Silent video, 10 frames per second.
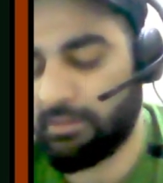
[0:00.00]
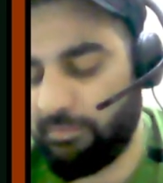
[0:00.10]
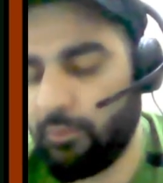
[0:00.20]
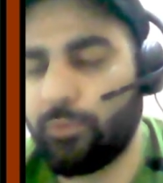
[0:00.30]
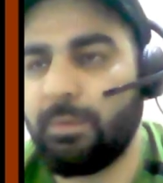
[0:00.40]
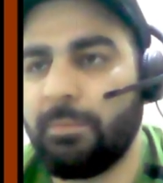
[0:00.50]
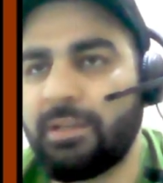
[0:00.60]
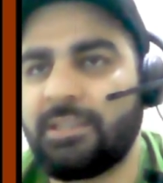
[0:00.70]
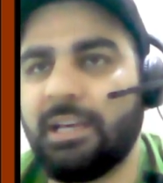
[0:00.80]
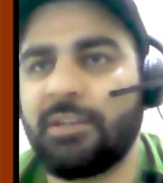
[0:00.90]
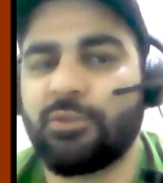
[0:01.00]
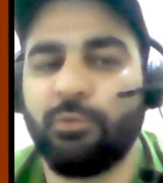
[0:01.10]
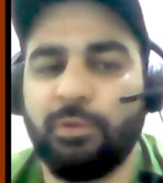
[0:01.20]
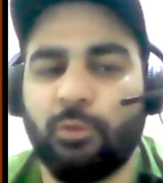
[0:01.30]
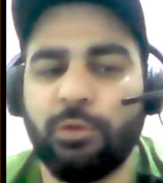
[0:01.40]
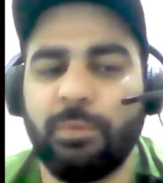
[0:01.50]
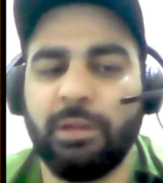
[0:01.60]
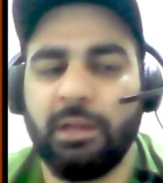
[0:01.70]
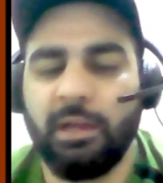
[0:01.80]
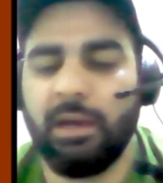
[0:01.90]
won't be much there, so we won't
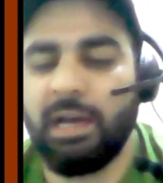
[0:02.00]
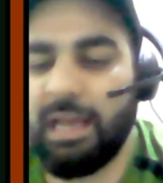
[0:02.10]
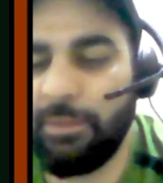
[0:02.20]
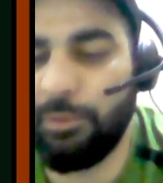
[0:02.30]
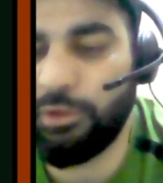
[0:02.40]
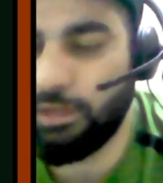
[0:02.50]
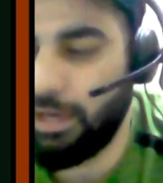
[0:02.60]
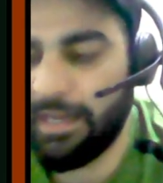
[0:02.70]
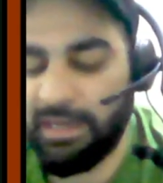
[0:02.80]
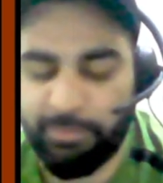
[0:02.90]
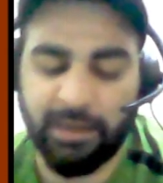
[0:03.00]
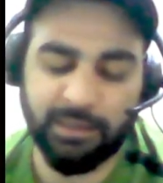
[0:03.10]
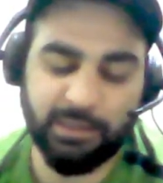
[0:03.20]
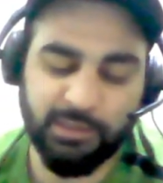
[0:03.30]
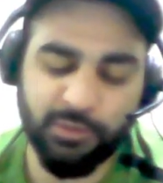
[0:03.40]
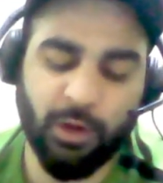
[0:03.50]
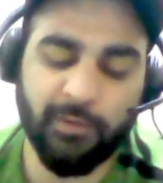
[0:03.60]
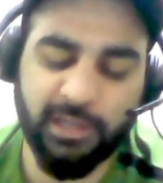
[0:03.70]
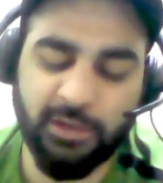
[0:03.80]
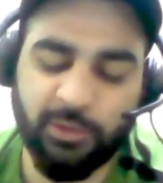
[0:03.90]
be able to learn any pattern. So
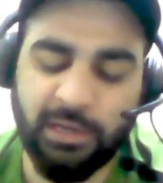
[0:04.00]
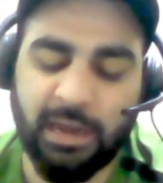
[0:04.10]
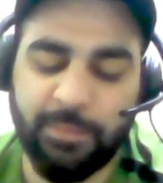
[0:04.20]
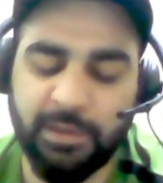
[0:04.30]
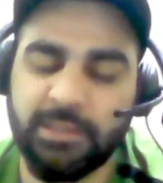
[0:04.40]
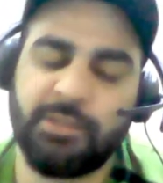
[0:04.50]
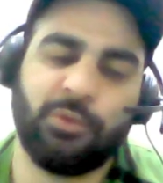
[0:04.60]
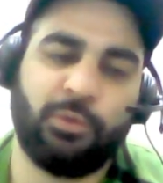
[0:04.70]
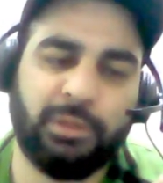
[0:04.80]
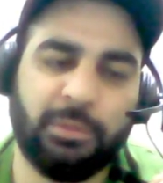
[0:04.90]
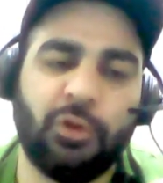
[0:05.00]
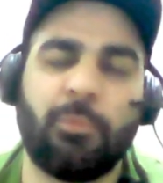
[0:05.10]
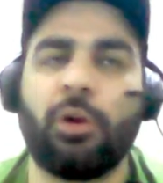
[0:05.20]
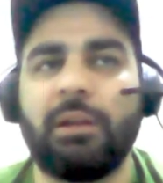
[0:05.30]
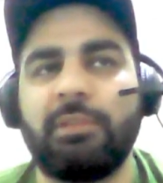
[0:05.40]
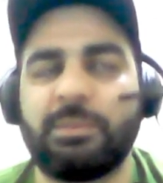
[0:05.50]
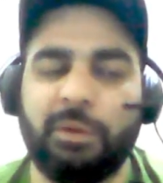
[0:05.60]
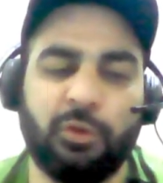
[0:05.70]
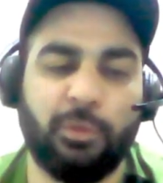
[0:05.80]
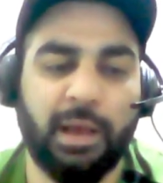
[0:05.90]
after all, what will happen is, so your model will
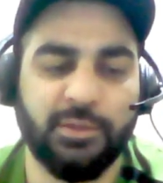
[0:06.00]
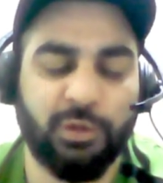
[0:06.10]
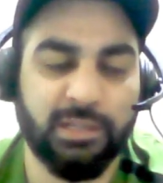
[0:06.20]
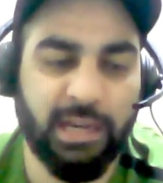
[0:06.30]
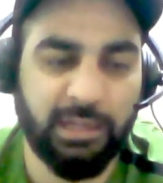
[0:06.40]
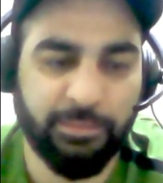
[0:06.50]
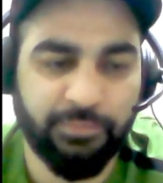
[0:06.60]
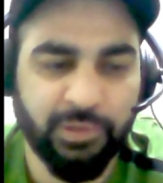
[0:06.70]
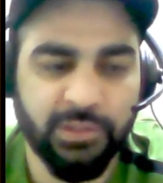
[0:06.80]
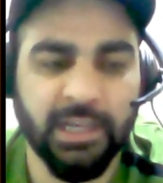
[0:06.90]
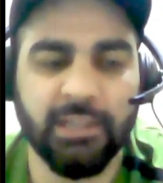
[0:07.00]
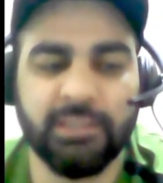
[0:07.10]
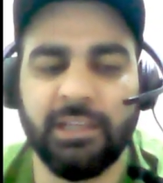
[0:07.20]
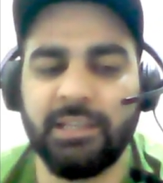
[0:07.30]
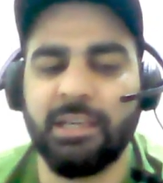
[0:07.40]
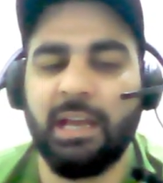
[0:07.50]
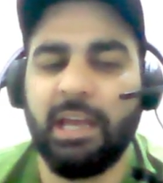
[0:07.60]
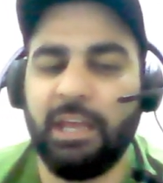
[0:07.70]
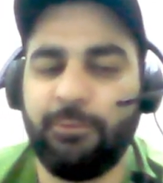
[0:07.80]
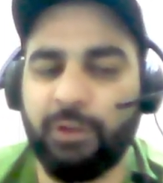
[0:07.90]
perform as good as random. Second thing is,
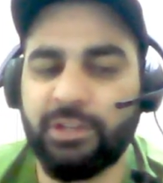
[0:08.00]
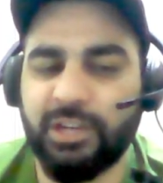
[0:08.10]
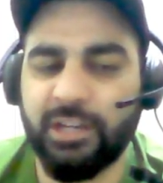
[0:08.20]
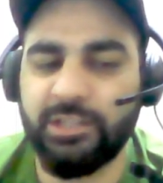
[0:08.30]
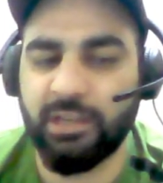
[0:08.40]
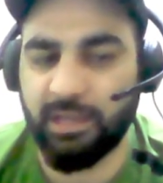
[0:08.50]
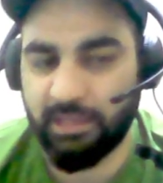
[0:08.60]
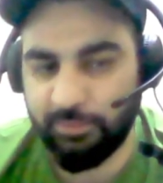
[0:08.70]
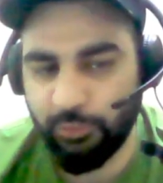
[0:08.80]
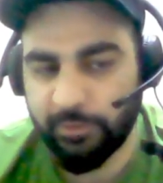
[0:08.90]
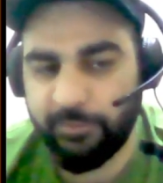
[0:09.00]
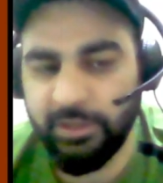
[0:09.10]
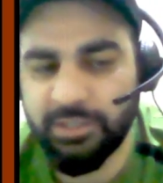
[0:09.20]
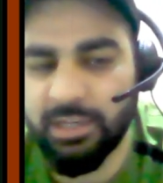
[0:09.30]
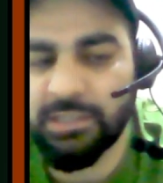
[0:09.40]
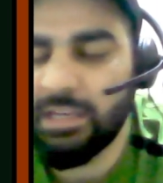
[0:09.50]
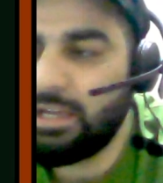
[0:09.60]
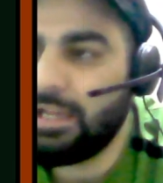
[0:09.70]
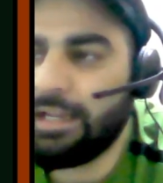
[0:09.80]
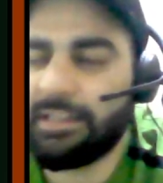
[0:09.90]
if your structure, if your features,
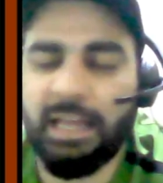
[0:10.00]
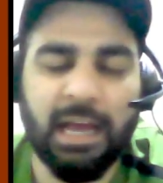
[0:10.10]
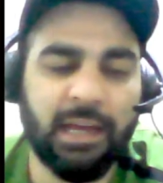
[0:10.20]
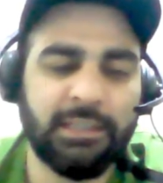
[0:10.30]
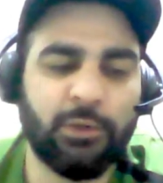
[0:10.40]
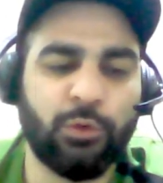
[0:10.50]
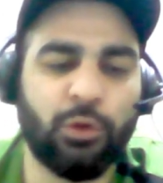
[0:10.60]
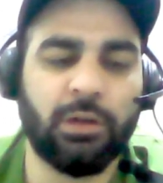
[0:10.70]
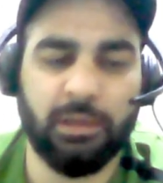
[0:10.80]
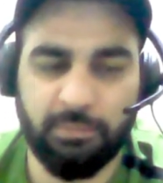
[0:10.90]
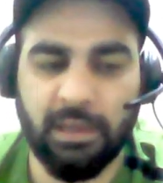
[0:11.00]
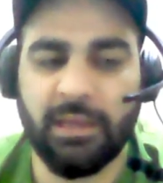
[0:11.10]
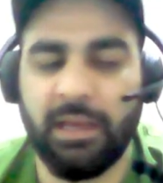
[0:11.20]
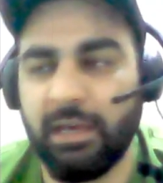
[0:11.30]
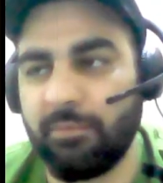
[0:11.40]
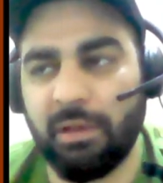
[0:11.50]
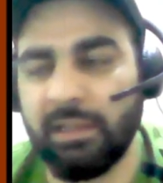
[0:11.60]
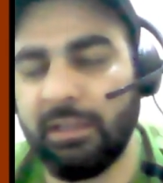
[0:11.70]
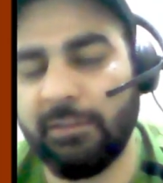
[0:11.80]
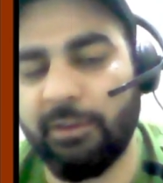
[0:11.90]
like they do not like here
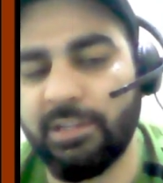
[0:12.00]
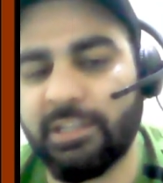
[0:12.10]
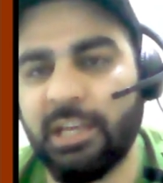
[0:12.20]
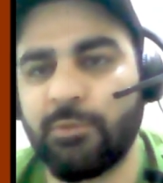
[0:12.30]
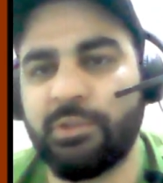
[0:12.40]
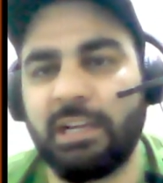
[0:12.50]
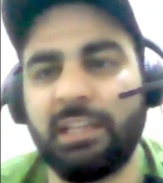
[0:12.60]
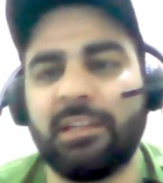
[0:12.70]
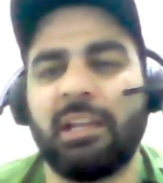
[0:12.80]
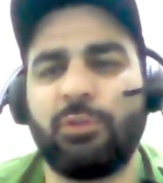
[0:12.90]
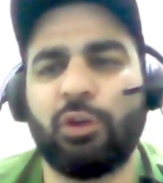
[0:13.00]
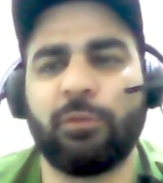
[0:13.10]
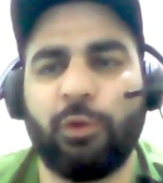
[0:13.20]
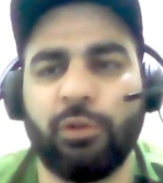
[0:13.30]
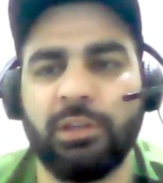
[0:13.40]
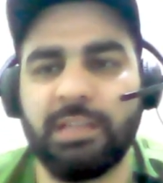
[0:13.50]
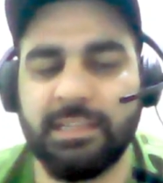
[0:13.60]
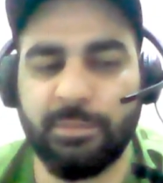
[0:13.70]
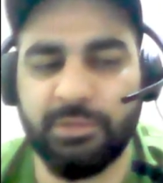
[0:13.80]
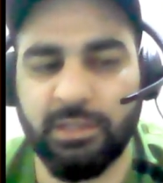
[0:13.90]
in the first case we said that they do not follow this
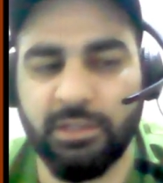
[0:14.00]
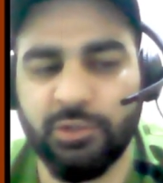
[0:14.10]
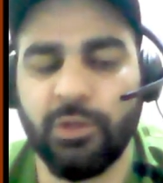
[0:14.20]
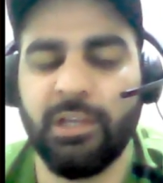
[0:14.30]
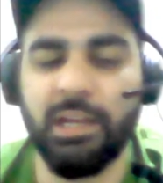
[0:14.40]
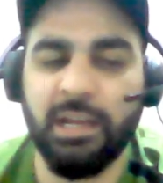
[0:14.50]
assumption. So here